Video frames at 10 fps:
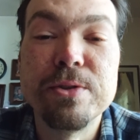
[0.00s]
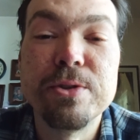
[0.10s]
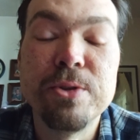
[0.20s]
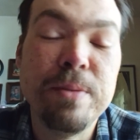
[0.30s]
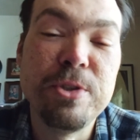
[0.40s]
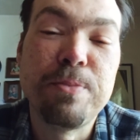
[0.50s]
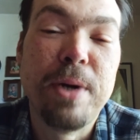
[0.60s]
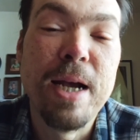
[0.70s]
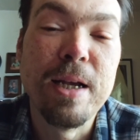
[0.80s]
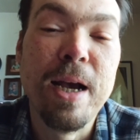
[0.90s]
So
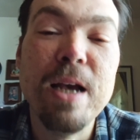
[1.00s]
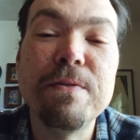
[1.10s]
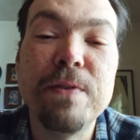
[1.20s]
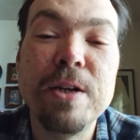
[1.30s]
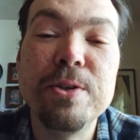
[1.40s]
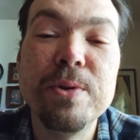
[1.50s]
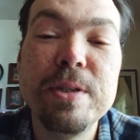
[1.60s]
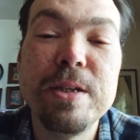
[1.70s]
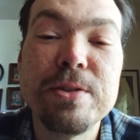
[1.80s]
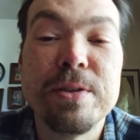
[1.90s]
I have fun
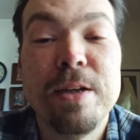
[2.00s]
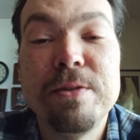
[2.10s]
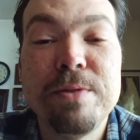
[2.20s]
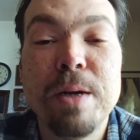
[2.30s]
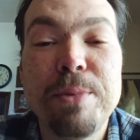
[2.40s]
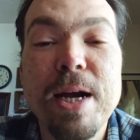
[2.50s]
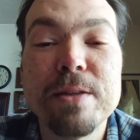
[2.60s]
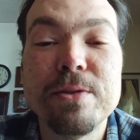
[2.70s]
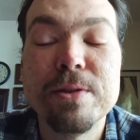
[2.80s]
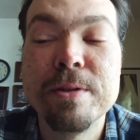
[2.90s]
doing this, and I'm
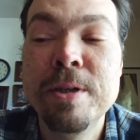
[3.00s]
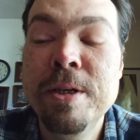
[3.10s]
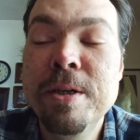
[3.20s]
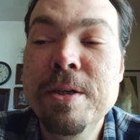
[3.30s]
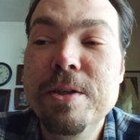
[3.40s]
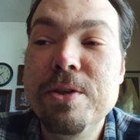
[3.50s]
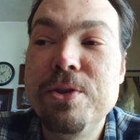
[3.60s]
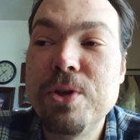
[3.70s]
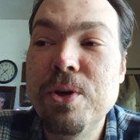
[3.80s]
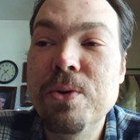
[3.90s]
practicing.
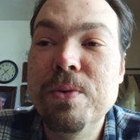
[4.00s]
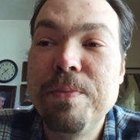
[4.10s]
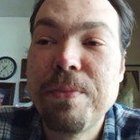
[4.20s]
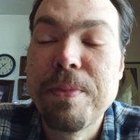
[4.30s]
So